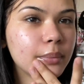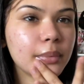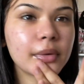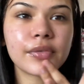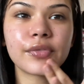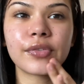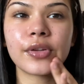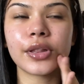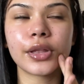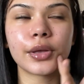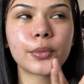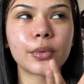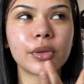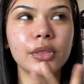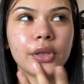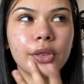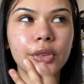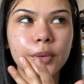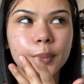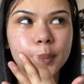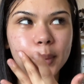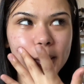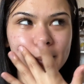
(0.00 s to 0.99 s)
I feel like with
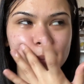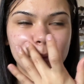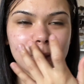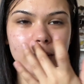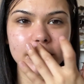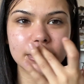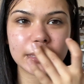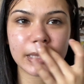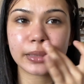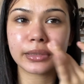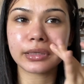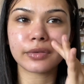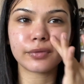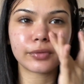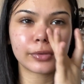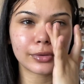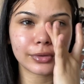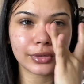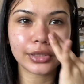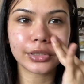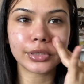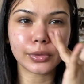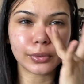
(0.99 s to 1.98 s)
other primers I never
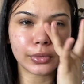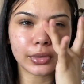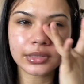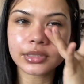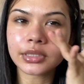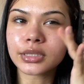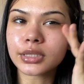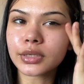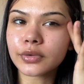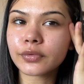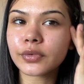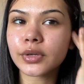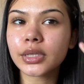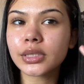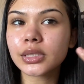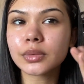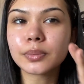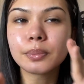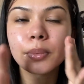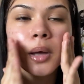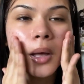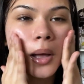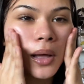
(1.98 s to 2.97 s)
really notice a difference,
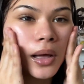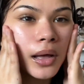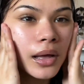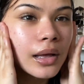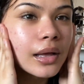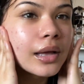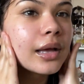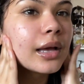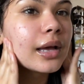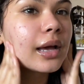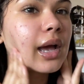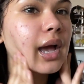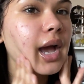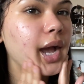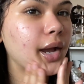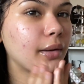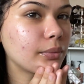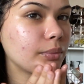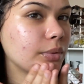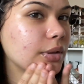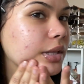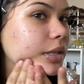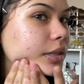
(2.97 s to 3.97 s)
but I
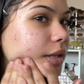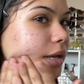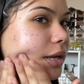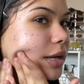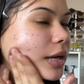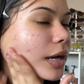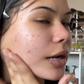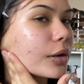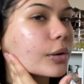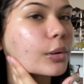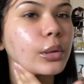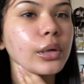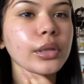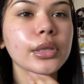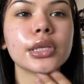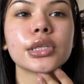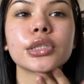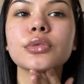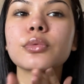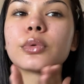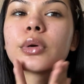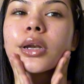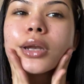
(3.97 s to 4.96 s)
really like how
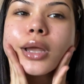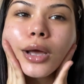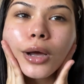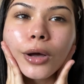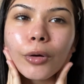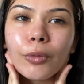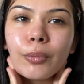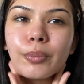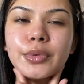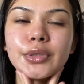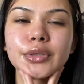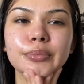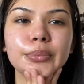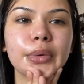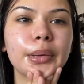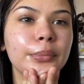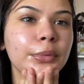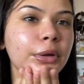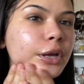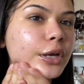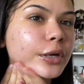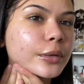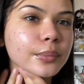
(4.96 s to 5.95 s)
this one helps my
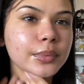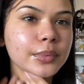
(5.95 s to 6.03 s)
makeup